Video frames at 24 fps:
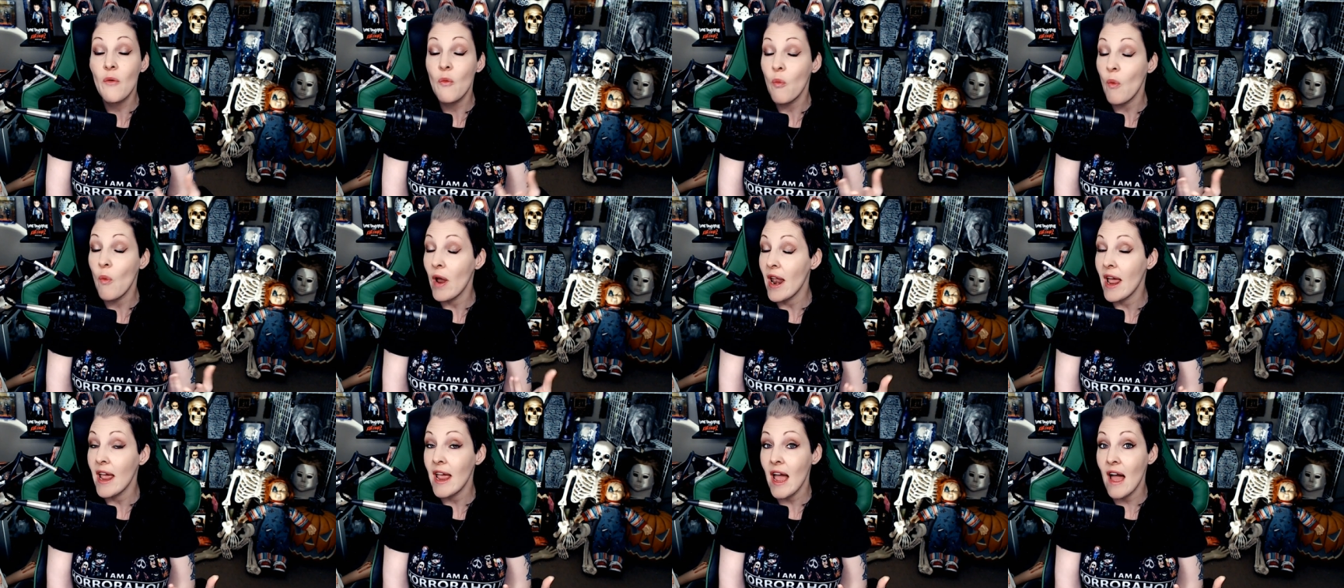when
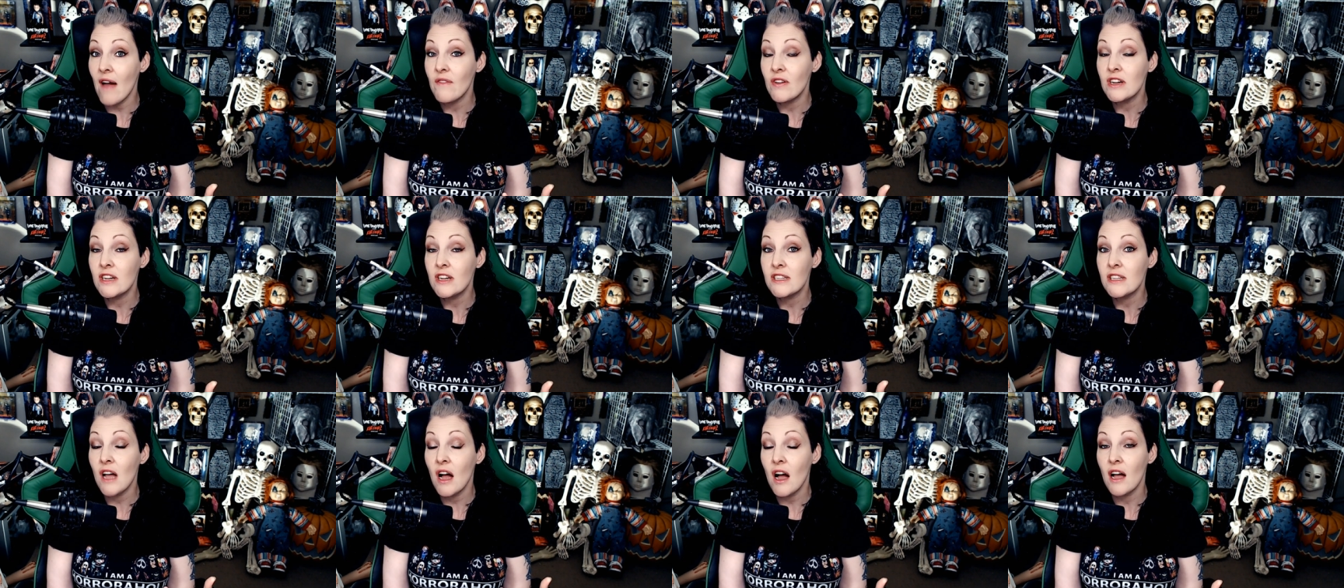I have
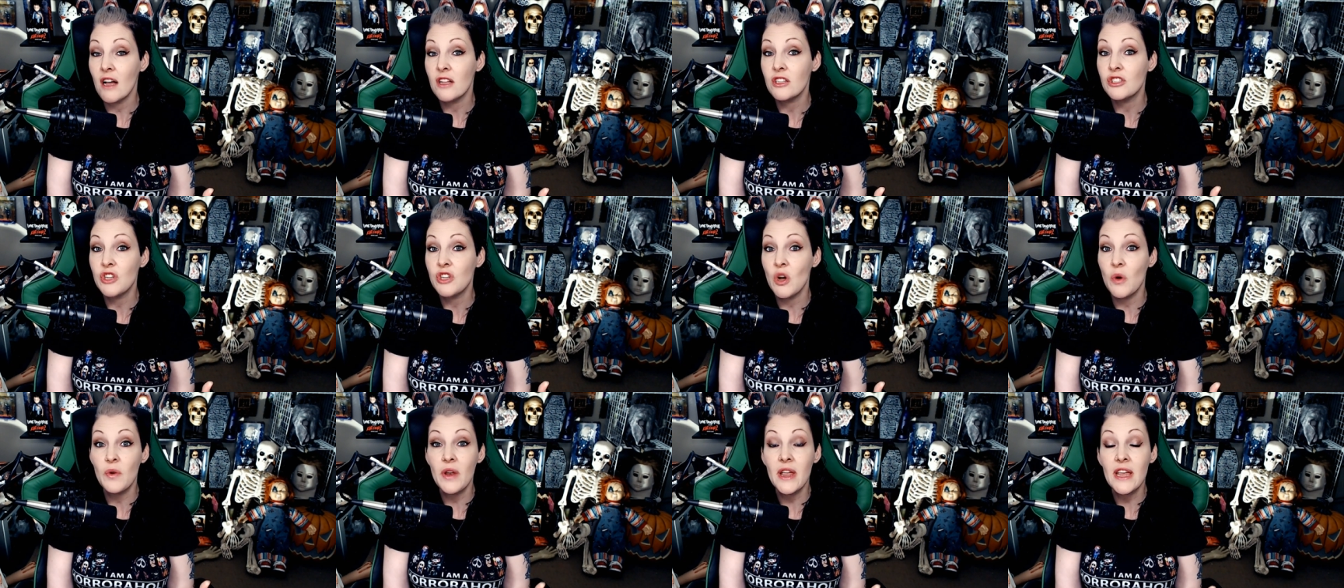a, a
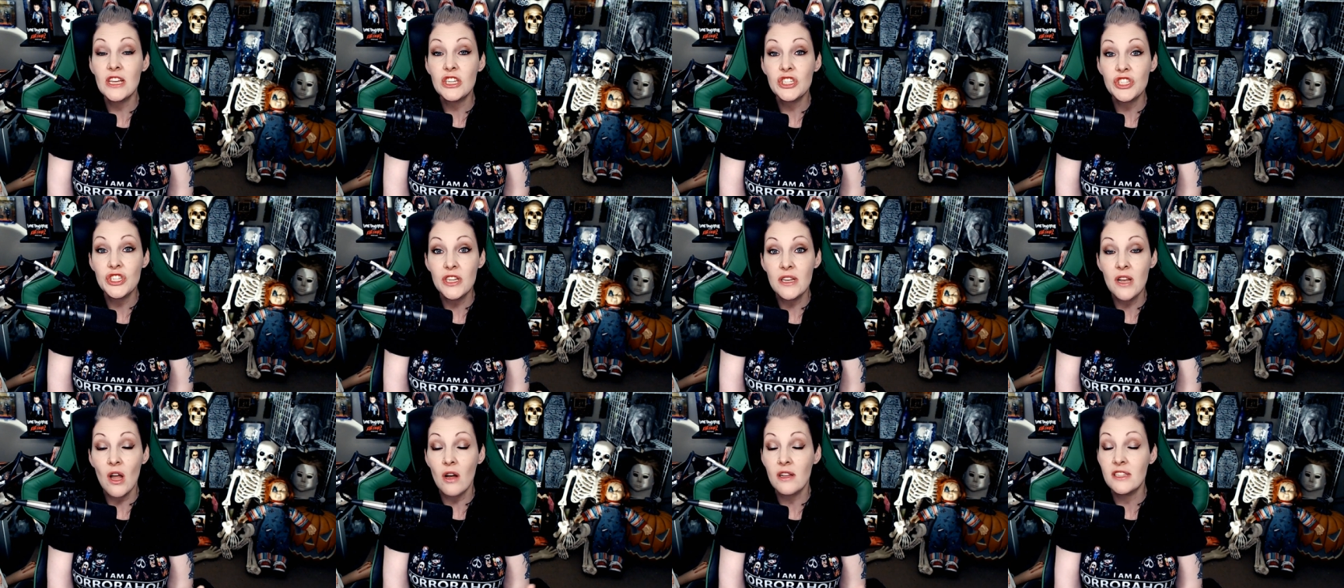
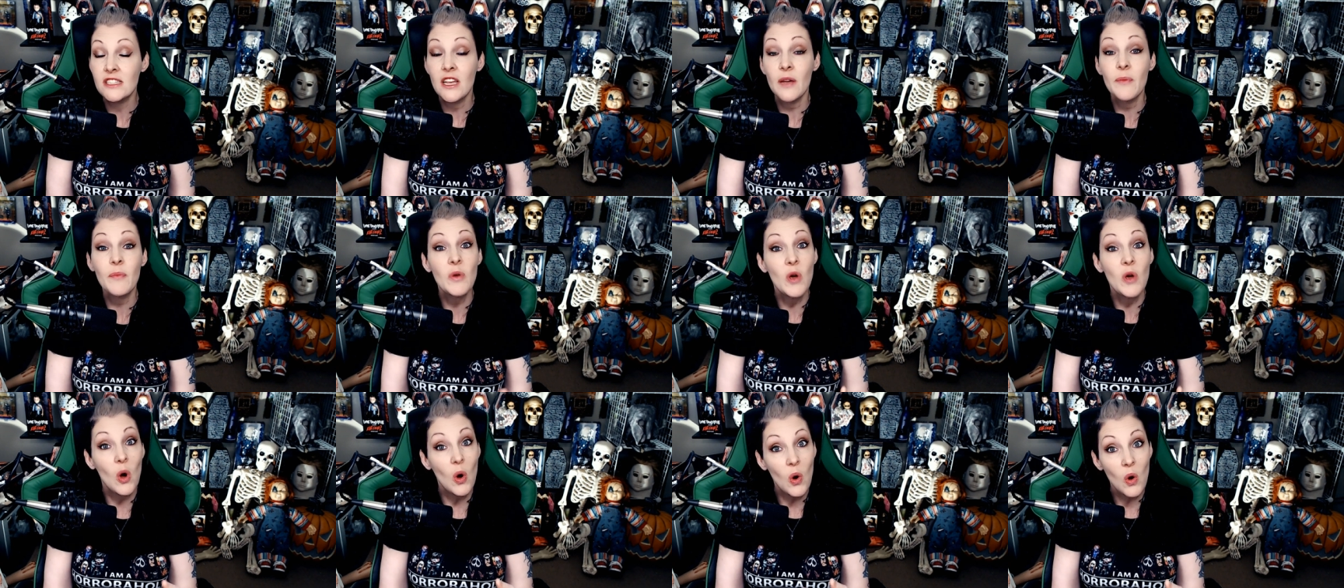donation, a tip
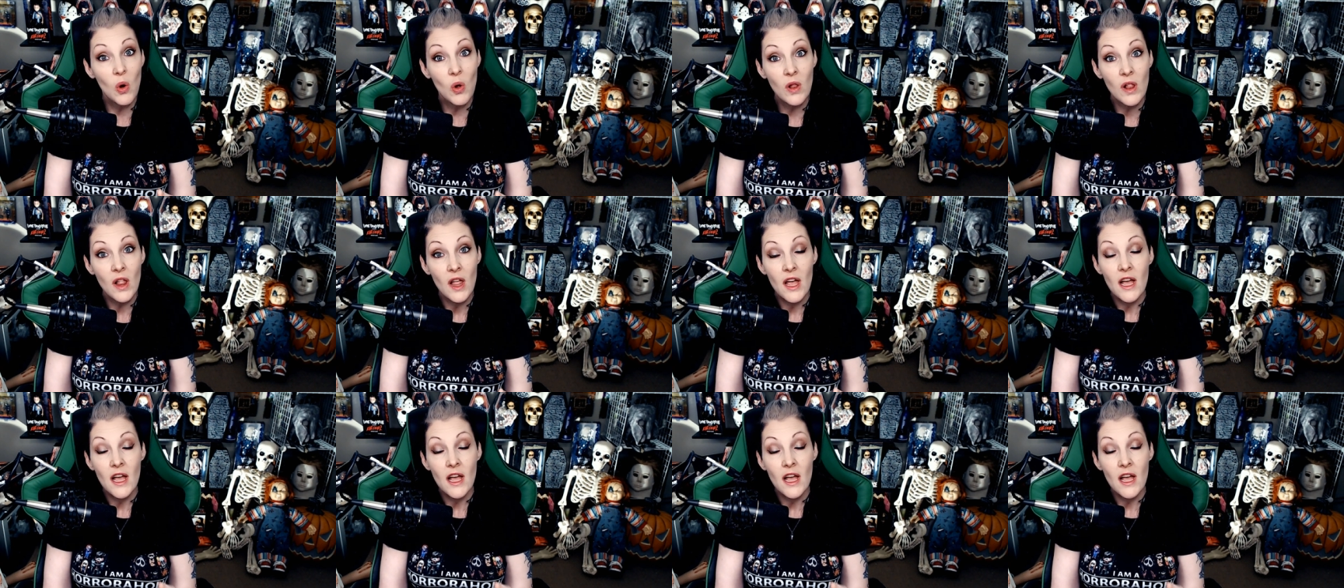goal,